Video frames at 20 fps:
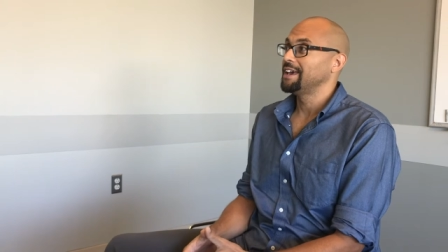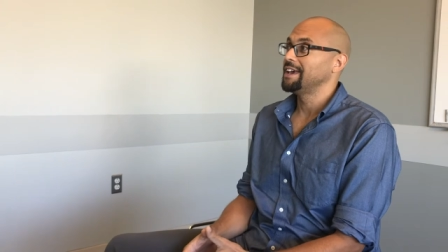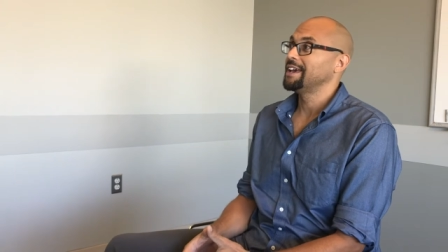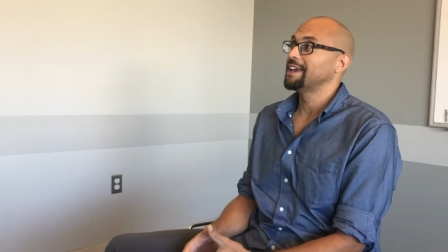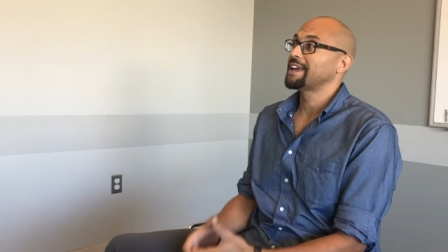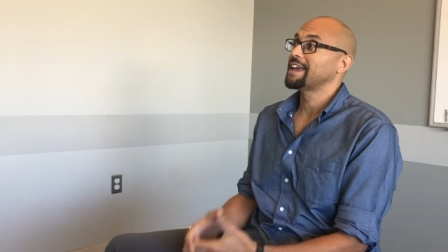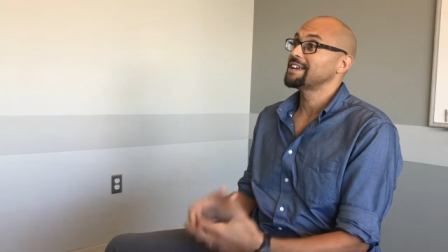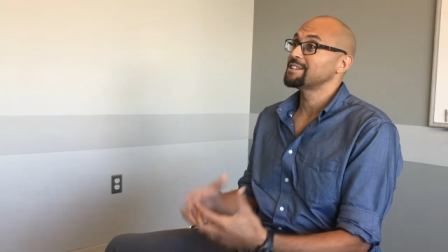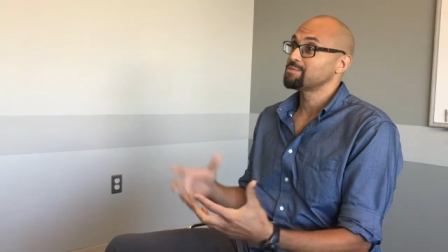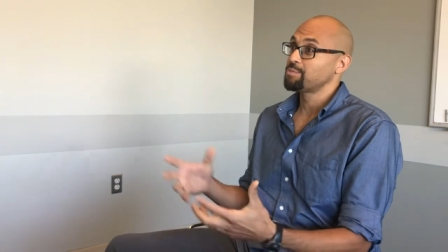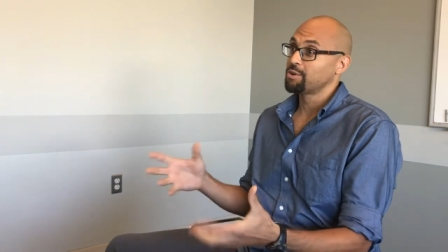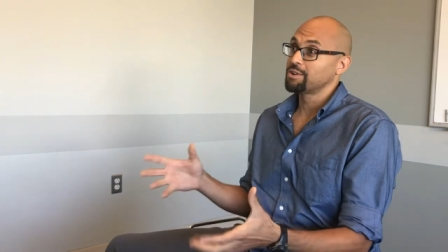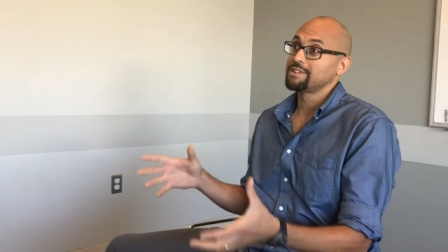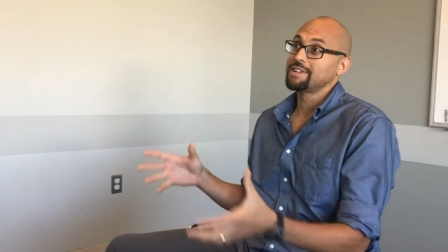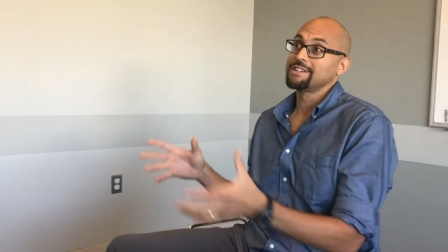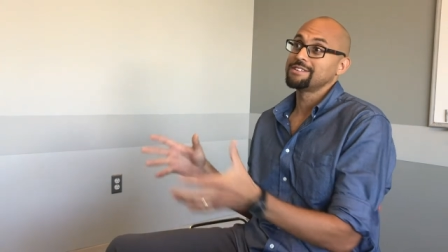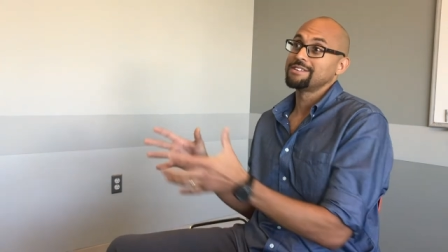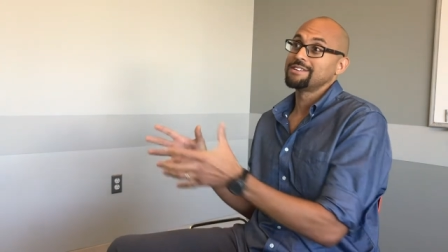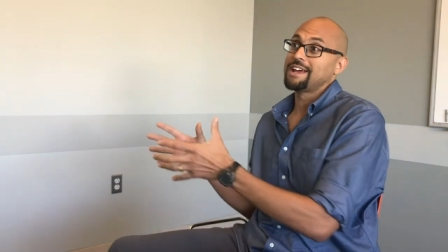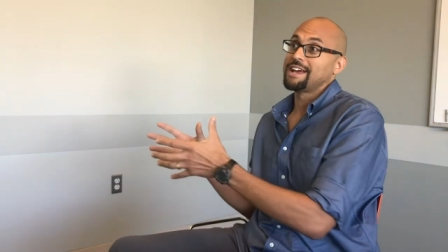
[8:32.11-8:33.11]
it gets more
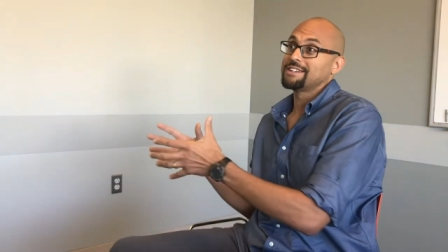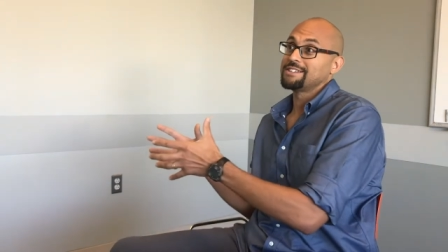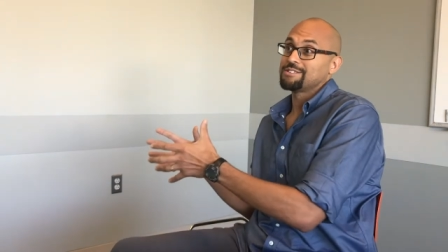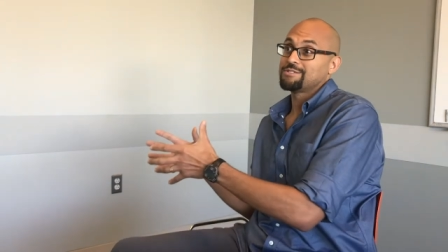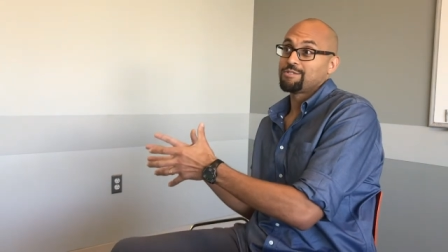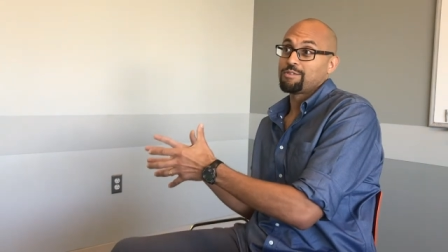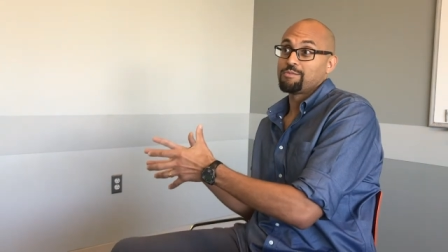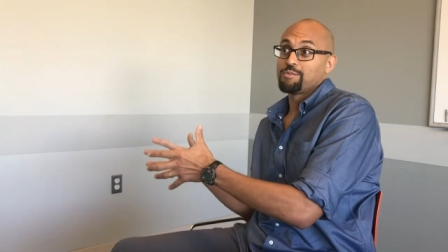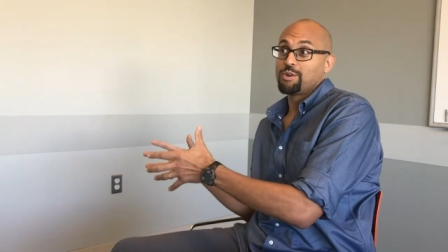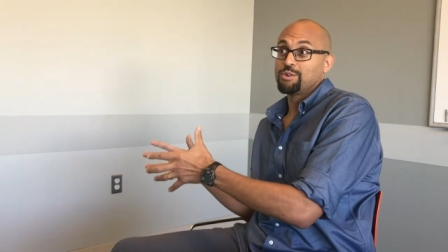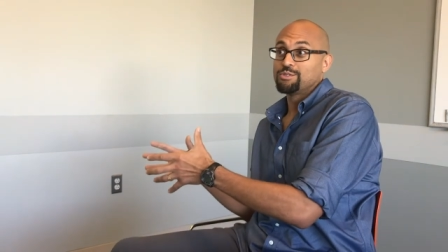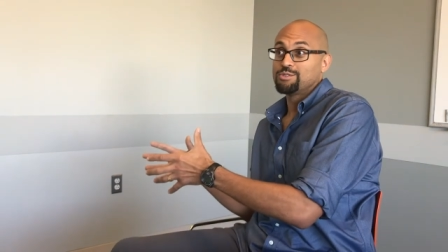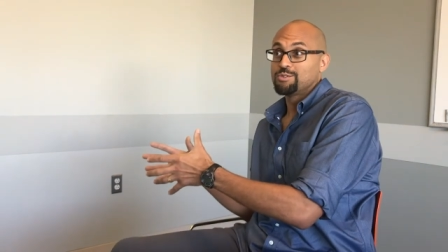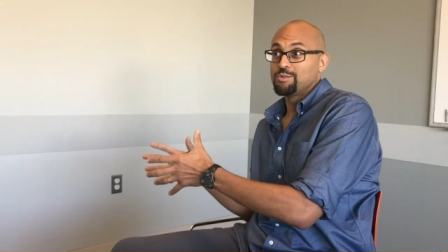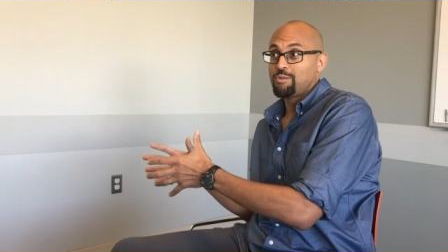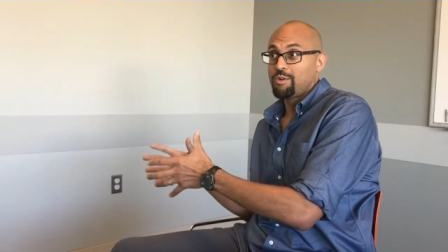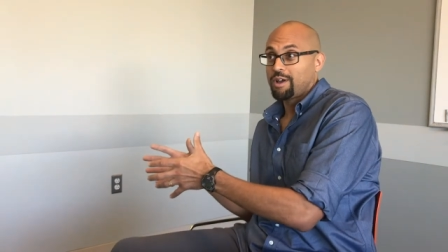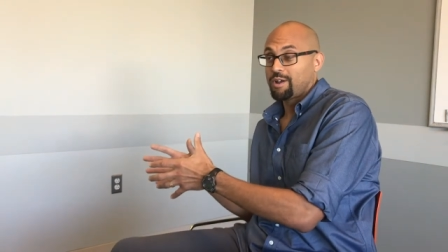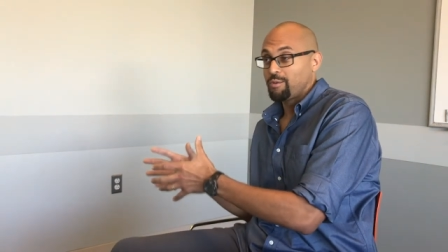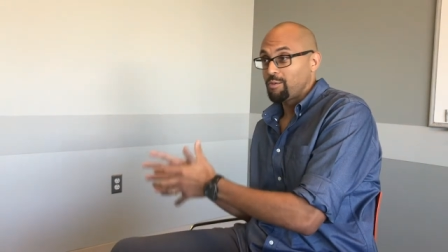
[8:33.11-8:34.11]
attention not just from those who
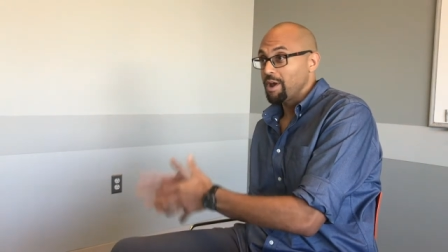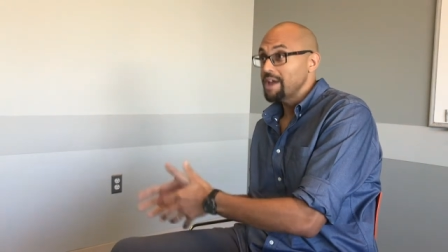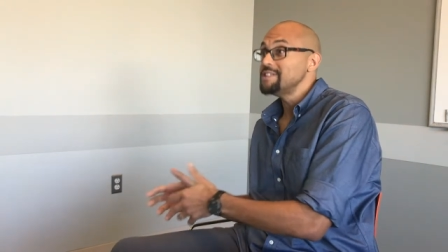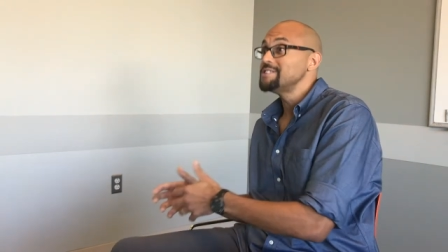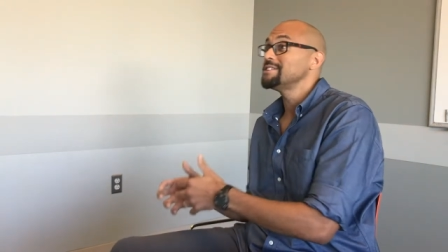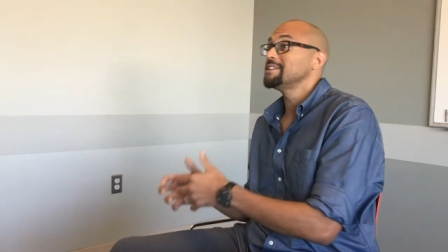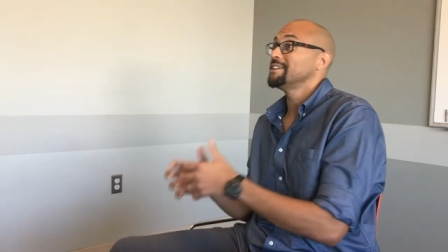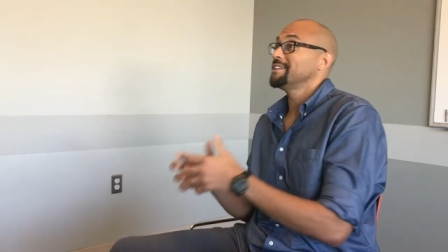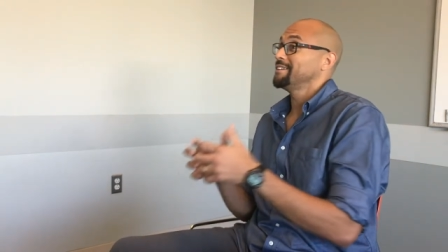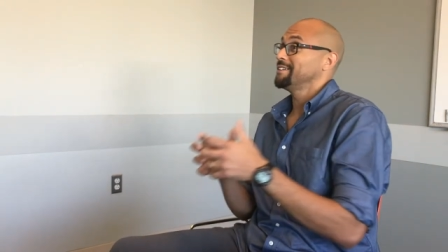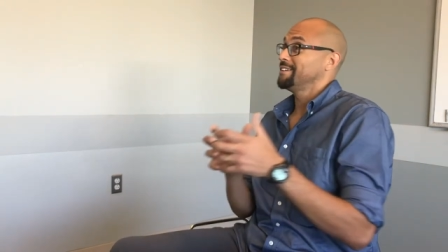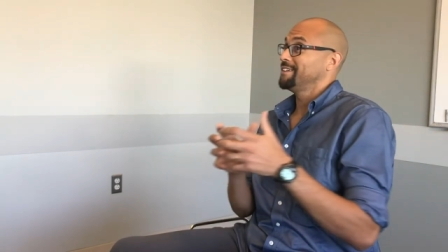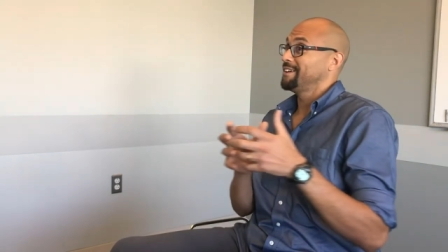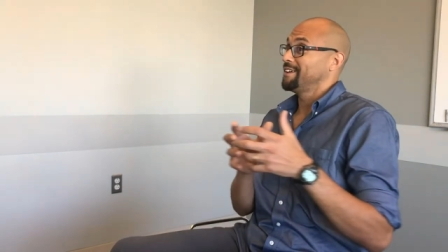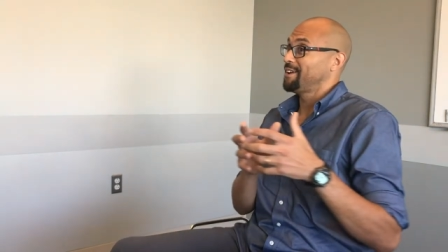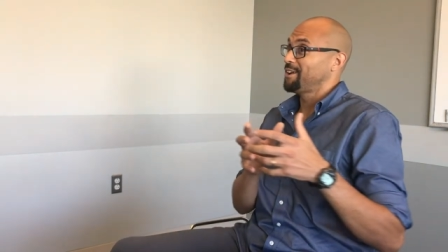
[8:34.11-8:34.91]
want to wage it,